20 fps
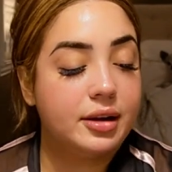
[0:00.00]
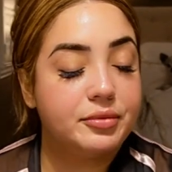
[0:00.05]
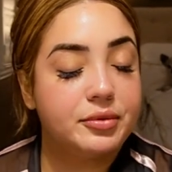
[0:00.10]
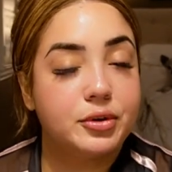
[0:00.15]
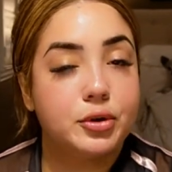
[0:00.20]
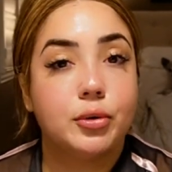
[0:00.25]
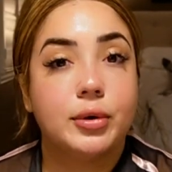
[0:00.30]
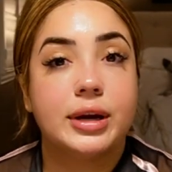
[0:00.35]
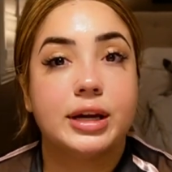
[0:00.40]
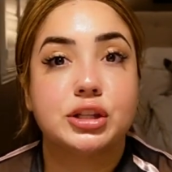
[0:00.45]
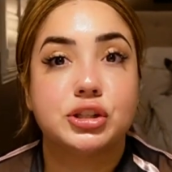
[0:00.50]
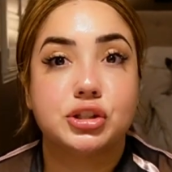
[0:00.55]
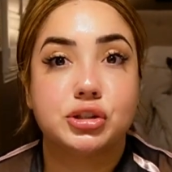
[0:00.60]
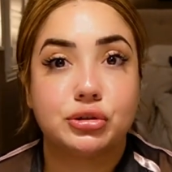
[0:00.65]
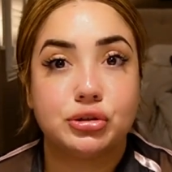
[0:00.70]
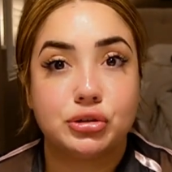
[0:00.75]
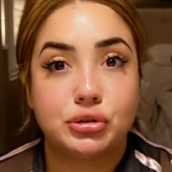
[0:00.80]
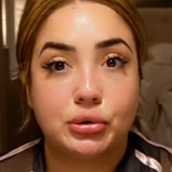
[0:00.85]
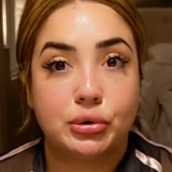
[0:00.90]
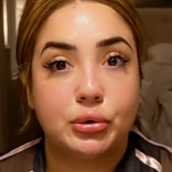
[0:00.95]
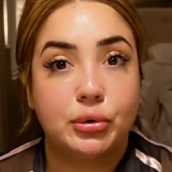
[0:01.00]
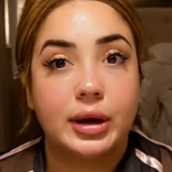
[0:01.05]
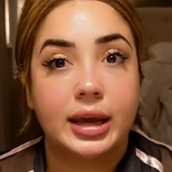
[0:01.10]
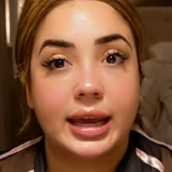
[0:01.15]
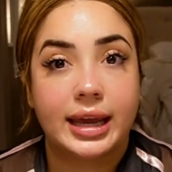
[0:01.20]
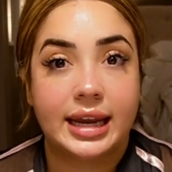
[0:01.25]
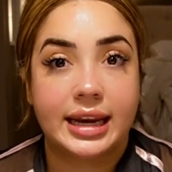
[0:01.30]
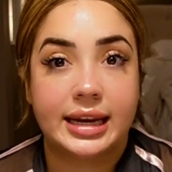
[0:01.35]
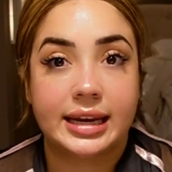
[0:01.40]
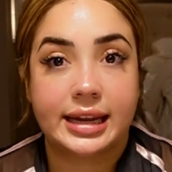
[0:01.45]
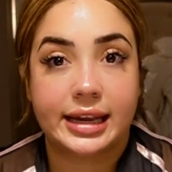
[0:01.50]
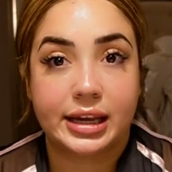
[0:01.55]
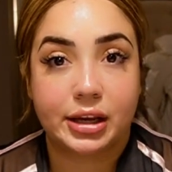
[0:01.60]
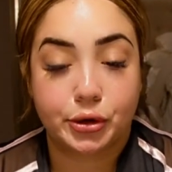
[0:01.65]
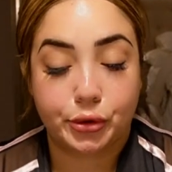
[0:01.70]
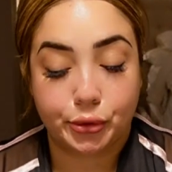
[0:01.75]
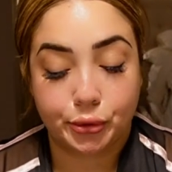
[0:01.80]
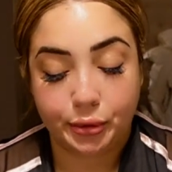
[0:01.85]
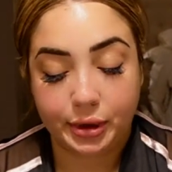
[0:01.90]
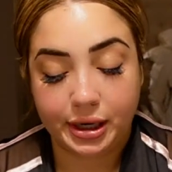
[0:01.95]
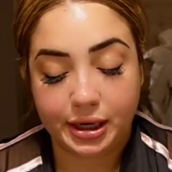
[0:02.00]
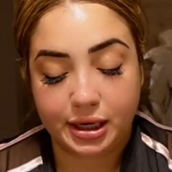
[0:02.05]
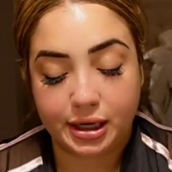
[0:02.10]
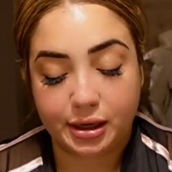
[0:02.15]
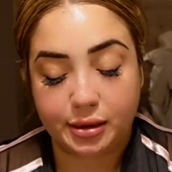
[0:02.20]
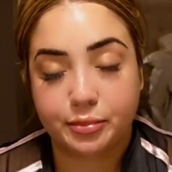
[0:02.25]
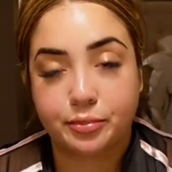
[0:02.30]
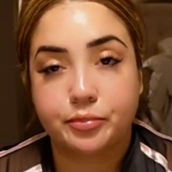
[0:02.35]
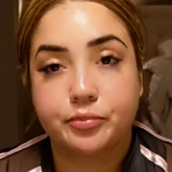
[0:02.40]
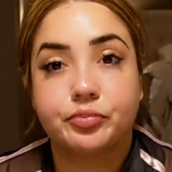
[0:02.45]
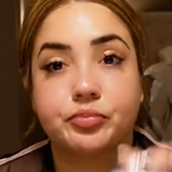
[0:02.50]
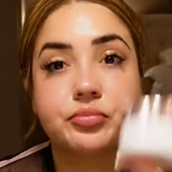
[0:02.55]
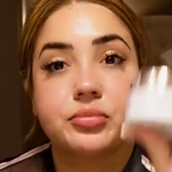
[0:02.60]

I'm going to do a night cream.